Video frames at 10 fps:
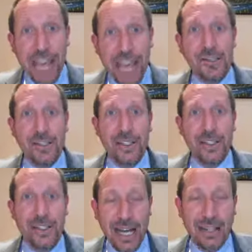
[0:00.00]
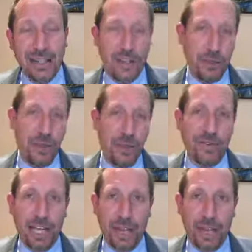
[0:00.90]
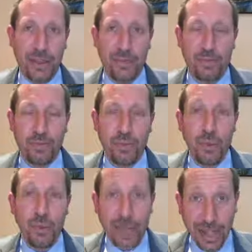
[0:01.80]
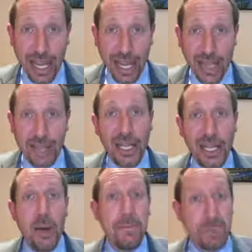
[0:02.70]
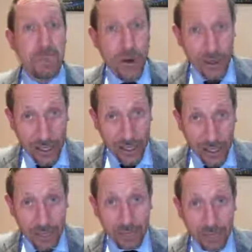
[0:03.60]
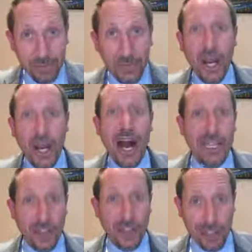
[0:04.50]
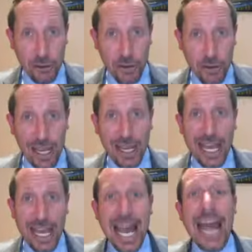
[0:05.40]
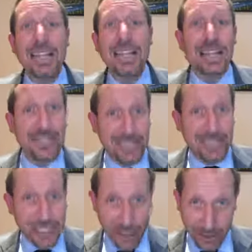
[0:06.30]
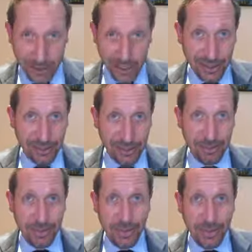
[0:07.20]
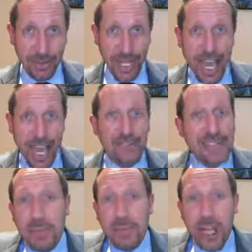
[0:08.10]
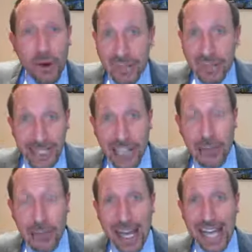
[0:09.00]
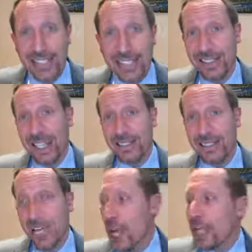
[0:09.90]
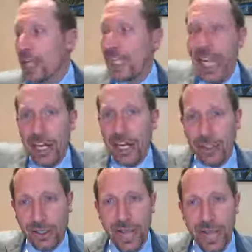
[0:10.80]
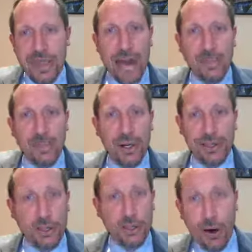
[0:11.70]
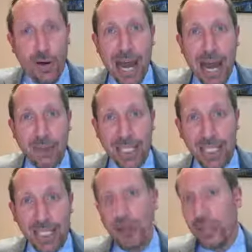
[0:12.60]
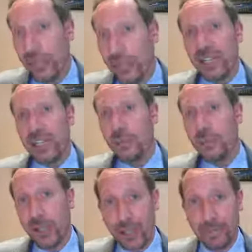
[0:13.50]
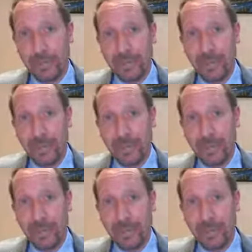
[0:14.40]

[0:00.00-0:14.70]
even under the threat of death. What are they? Murder, idolatry, and licentiousness. If somebody holds a gun to my head and says, kill that person or I will kill you, you have to take the bullet.